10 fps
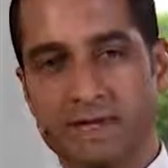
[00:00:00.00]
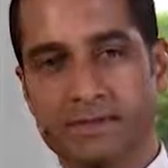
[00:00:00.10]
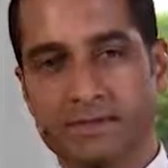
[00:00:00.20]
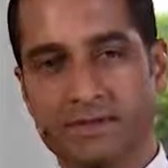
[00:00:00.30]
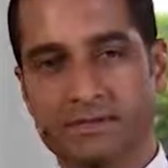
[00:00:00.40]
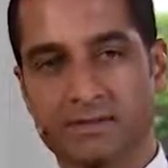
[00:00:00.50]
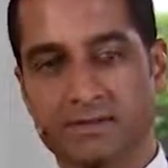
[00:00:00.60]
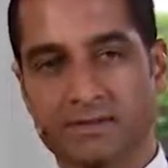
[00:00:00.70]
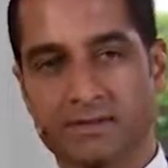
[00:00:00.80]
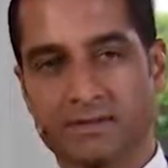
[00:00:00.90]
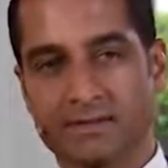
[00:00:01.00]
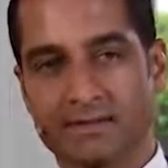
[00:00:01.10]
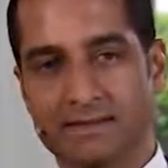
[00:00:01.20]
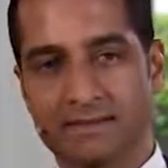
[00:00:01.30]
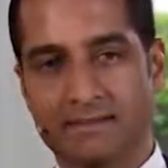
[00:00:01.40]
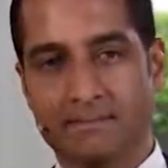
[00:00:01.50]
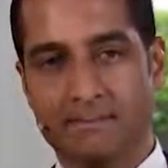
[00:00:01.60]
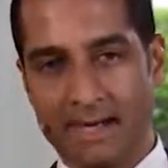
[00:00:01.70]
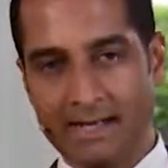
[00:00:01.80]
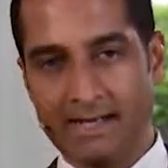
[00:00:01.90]
hyperplasia that there
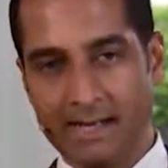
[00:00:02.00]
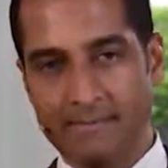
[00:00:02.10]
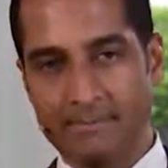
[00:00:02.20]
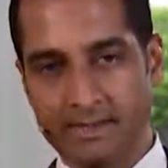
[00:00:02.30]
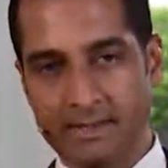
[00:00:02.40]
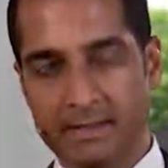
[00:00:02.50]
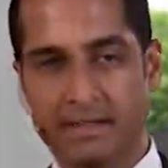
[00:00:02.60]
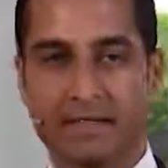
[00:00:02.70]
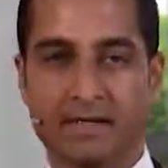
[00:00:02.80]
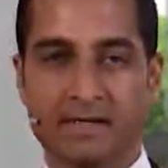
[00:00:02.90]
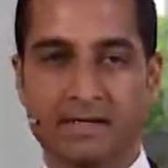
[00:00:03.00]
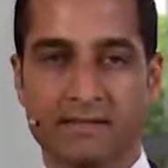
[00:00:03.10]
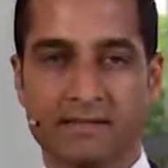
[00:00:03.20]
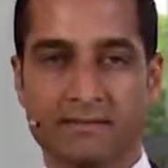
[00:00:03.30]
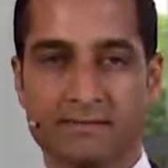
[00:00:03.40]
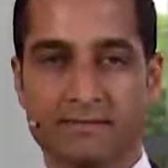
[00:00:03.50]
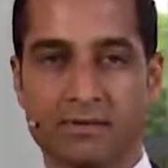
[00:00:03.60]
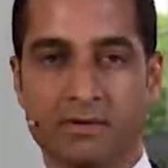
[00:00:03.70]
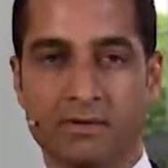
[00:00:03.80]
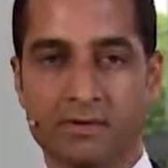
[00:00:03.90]
might not be a tendency of
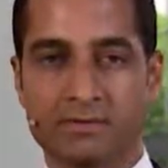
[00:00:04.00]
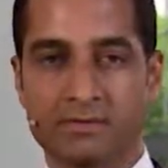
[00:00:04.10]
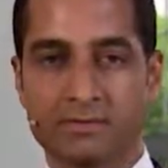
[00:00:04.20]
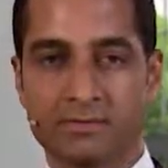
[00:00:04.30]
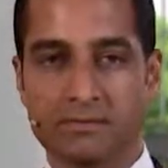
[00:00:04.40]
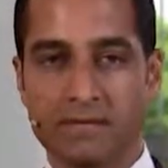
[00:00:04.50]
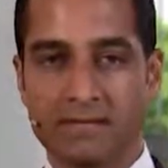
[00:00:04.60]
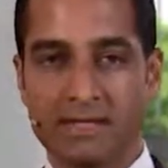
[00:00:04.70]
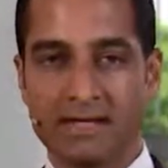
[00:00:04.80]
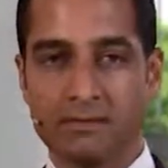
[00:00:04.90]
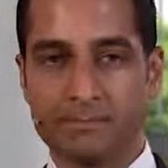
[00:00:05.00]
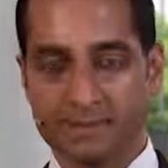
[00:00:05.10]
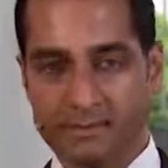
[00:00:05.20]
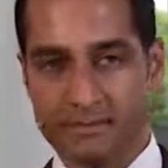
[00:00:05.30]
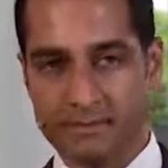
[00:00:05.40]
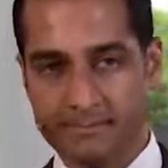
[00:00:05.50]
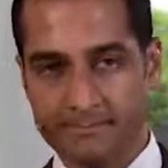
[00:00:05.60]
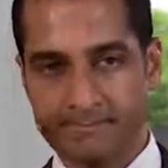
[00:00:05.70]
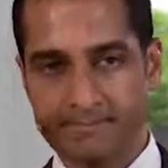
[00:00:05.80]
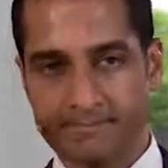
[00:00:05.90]
going on to neoplasia.
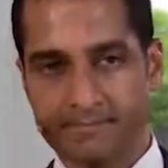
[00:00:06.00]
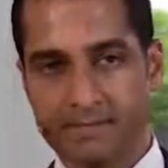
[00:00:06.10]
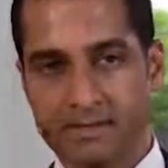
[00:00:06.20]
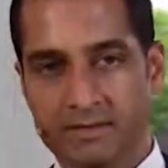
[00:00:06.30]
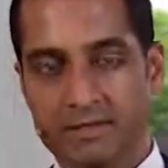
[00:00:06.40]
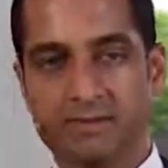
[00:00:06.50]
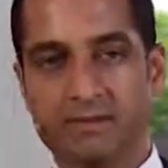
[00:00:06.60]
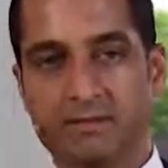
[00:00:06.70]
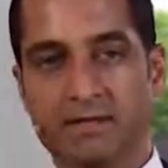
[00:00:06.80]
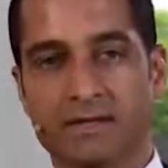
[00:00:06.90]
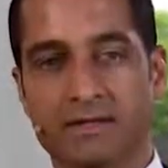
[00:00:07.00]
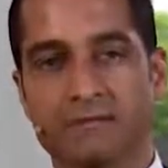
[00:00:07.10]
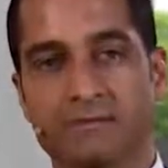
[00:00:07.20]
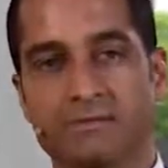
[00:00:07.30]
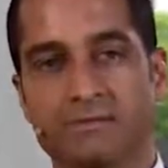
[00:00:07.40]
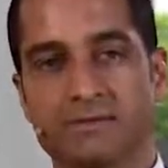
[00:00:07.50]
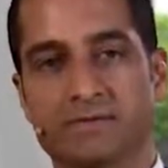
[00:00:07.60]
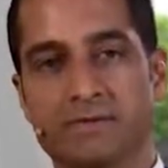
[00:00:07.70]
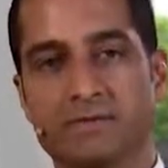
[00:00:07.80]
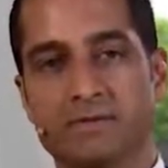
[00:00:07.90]
That is incorrect. For
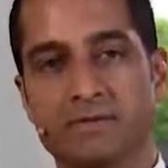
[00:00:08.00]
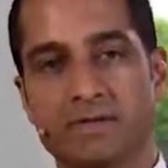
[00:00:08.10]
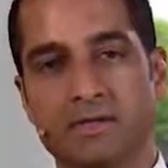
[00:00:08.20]
example,